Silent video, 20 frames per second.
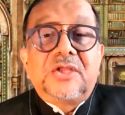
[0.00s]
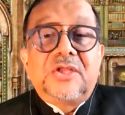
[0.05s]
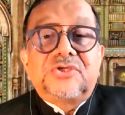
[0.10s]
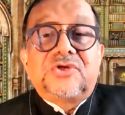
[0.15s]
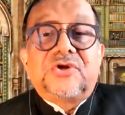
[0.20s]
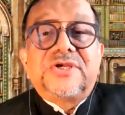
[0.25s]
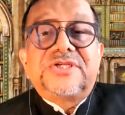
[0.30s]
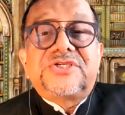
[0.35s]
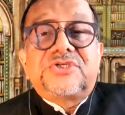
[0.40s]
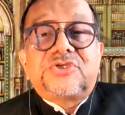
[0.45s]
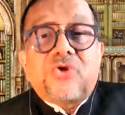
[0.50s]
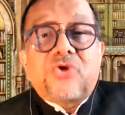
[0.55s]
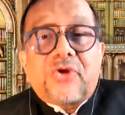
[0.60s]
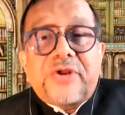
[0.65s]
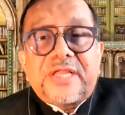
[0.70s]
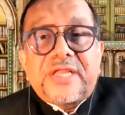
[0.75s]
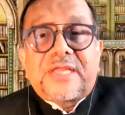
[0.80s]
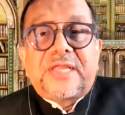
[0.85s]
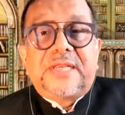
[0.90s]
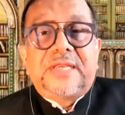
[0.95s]
So
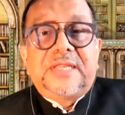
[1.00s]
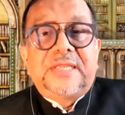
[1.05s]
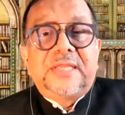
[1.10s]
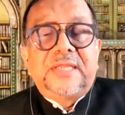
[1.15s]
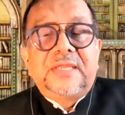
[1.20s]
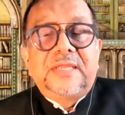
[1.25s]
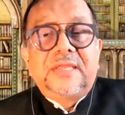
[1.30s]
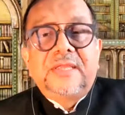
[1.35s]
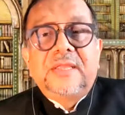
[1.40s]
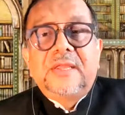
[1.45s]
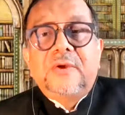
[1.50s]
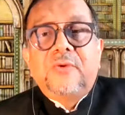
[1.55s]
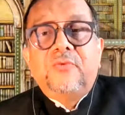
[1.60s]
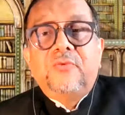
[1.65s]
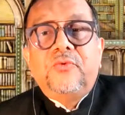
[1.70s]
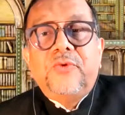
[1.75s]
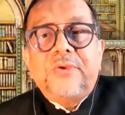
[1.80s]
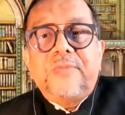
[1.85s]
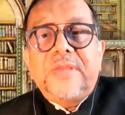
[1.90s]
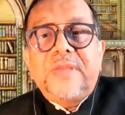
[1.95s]
historically,
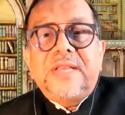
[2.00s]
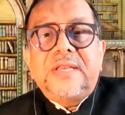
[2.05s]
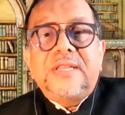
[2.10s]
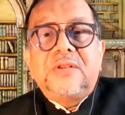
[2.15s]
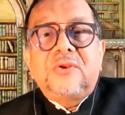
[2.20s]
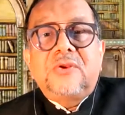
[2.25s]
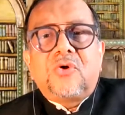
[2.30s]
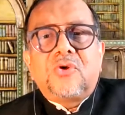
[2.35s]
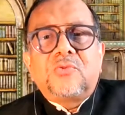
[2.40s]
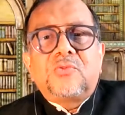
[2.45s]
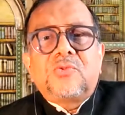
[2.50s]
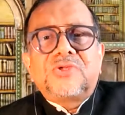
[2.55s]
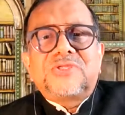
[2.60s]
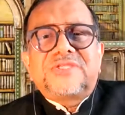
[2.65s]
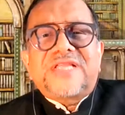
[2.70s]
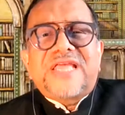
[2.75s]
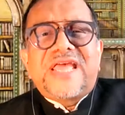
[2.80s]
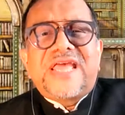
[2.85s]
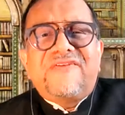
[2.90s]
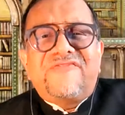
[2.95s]
women in
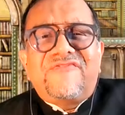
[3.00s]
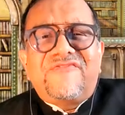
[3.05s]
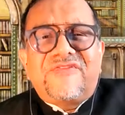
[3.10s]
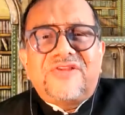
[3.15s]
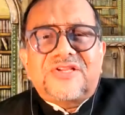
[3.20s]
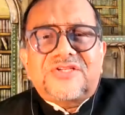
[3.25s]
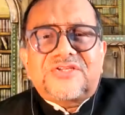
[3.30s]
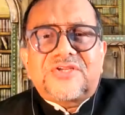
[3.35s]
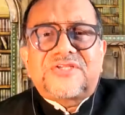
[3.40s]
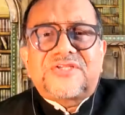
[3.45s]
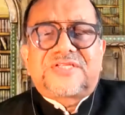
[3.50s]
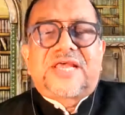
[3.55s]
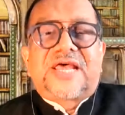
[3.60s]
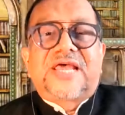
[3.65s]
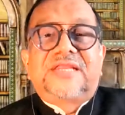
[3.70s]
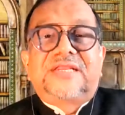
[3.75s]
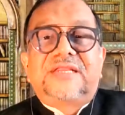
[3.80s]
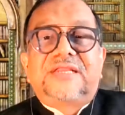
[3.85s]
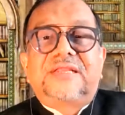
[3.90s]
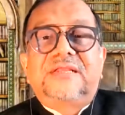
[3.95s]
almost every
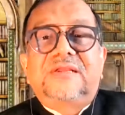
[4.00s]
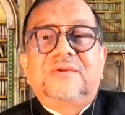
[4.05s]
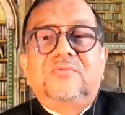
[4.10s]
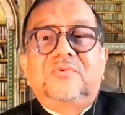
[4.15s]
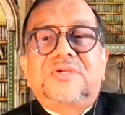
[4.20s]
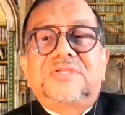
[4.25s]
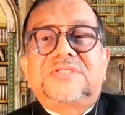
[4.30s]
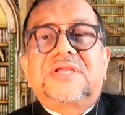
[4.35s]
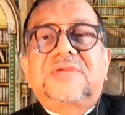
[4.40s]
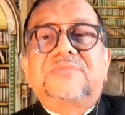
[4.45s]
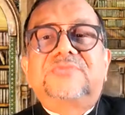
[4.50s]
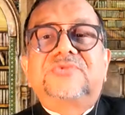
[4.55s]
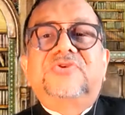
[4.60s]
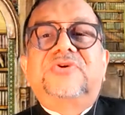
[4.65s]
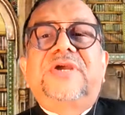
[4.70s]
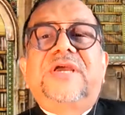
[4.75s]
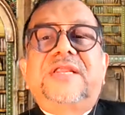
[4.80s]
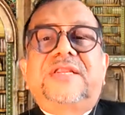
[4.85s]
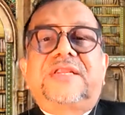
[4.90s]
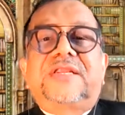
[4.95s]
society were
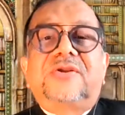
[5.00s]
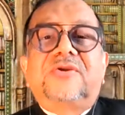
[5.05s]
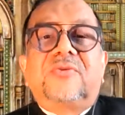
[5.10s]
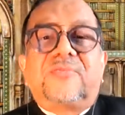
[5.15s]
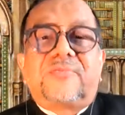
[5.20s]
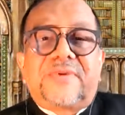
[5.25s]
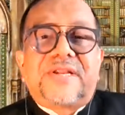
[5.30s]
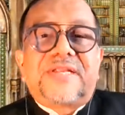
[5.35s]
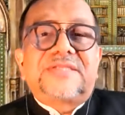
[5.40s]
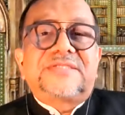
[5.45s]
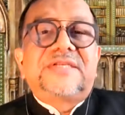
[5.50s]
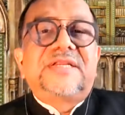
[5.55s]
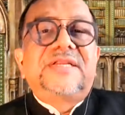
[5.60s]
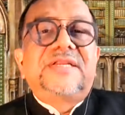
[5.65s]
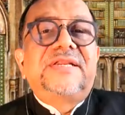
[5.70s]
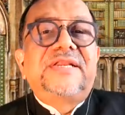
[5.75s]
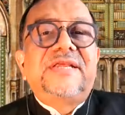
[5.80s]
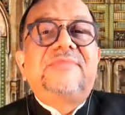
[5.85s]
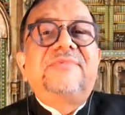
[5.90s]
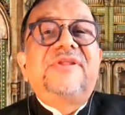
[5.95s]
subjugated, oppressed, and
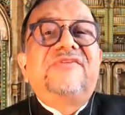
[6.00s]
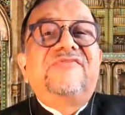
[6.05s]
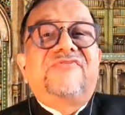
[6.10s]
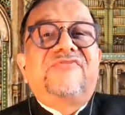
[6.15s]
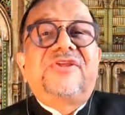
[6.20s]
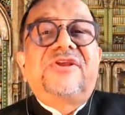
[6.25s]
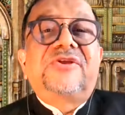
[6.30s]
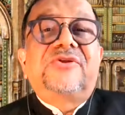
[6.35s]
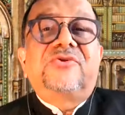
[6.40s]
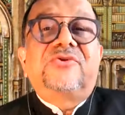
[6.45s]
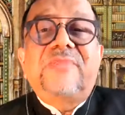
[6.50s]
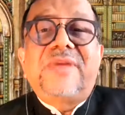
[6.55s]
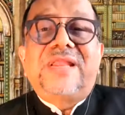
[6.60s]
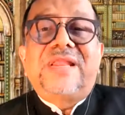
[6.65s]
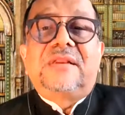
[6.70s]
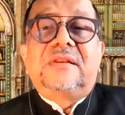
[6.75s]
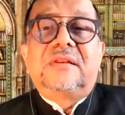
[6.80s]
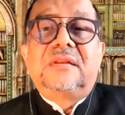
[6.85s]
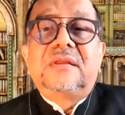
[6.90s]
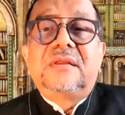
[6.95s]
deemed inferior to
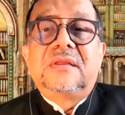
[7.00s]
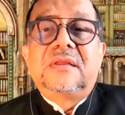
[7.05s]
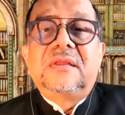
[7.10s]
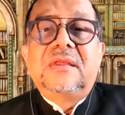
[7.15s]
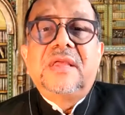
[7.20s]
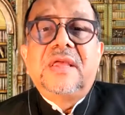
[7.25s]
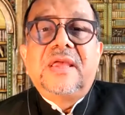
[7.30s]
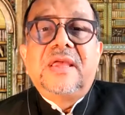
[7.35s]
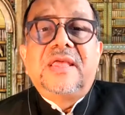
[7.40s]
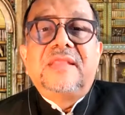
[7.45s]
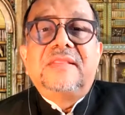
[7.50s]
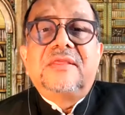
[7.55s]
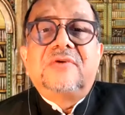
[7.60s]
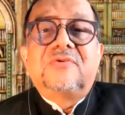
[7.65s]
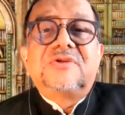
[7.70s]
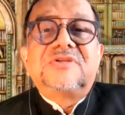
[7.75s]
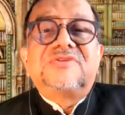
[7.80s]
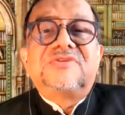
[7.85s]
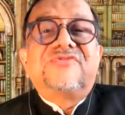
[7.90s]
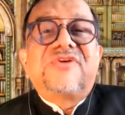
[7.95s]
men. And there
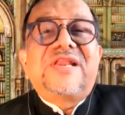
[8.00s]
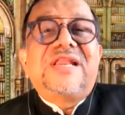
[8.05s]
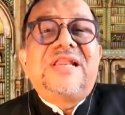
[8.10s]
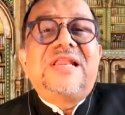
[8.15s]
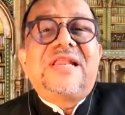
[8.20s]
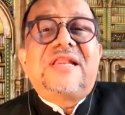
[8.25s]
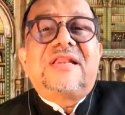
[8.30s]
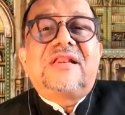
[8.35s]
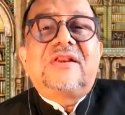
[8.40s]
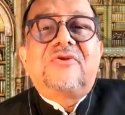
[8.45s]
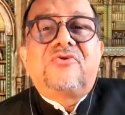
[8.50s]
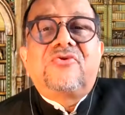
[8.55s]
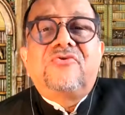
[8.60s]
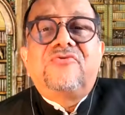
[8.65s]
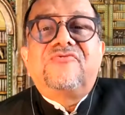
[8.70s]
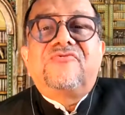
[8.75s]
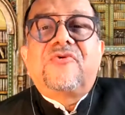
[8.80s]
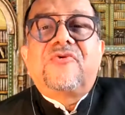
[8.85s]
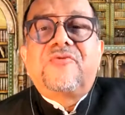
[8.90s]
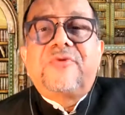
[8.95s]
was very little
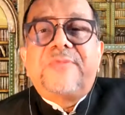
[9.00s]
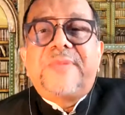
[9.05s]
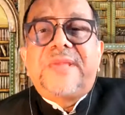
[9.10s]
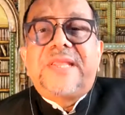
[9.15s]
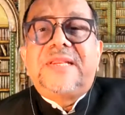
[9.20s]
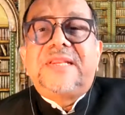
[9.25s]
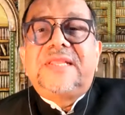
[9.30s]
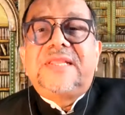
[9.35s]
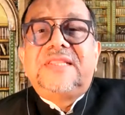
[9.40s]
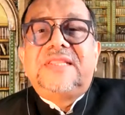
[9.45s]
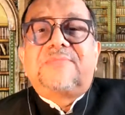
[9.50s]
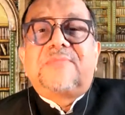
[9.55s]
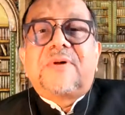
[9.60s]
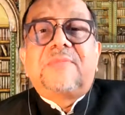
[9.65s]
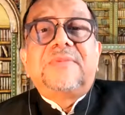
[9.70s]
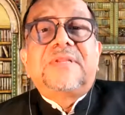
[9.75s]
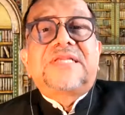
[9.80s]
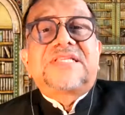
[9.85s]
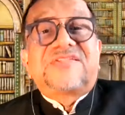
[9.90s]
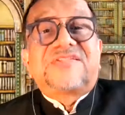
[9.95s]
room for women in the
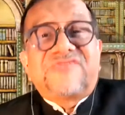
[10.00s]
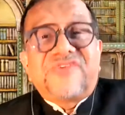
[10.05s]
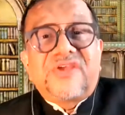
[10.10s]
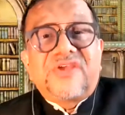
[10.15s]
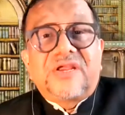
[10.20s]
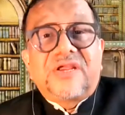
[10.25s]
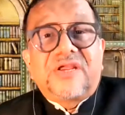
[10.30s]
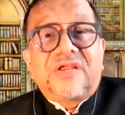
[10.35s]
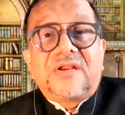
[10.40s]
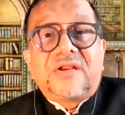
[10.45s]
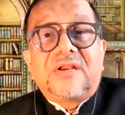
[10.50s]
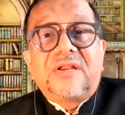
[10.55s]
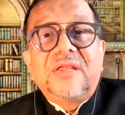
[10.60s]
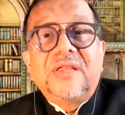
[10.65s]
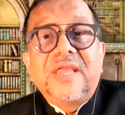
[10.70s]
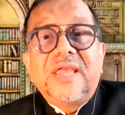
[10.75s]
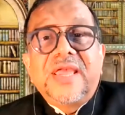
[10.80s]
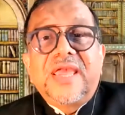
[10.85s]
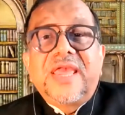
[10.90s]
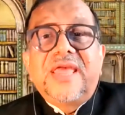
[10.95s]
public sphere,
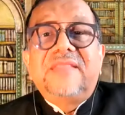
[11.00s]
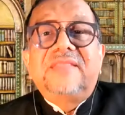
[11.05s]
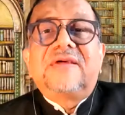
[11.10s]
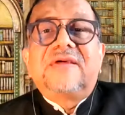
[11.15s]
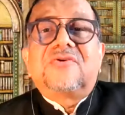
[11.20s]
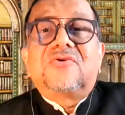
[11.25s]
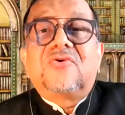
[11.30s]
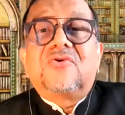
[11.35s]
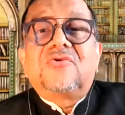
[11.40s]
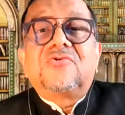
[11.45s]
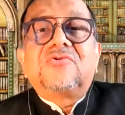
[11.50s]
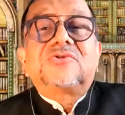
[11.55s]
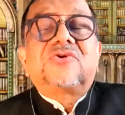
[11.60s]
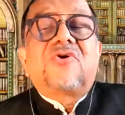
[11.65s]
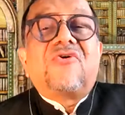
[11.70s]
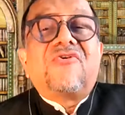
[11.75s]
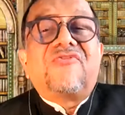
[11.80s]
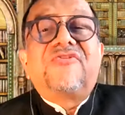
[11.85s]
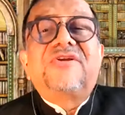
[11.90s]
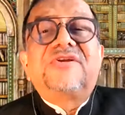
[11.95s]
and their role was
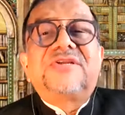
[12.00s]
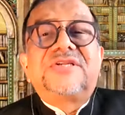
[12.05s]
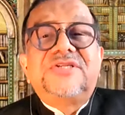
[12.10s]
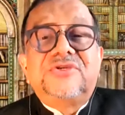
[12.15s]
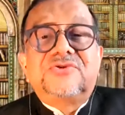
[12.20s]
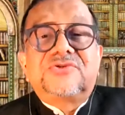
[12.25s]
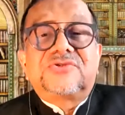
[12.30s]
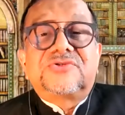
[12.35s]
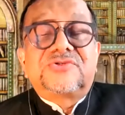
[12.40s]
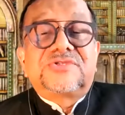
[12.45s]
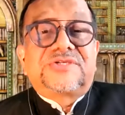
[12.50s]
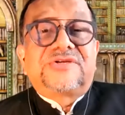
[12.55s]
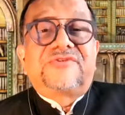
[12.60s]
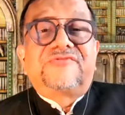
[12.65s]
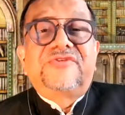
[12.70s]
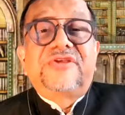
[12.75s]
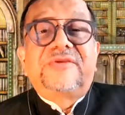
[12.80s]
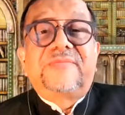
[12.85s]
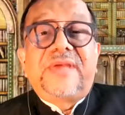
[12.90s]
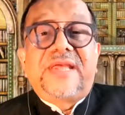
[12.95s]
often reduced to
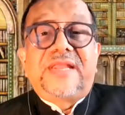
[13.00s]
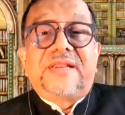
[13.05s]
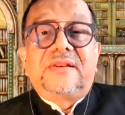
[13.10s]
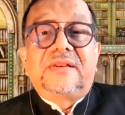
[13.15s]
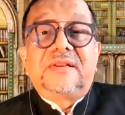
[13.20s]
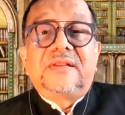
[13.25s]
serving men.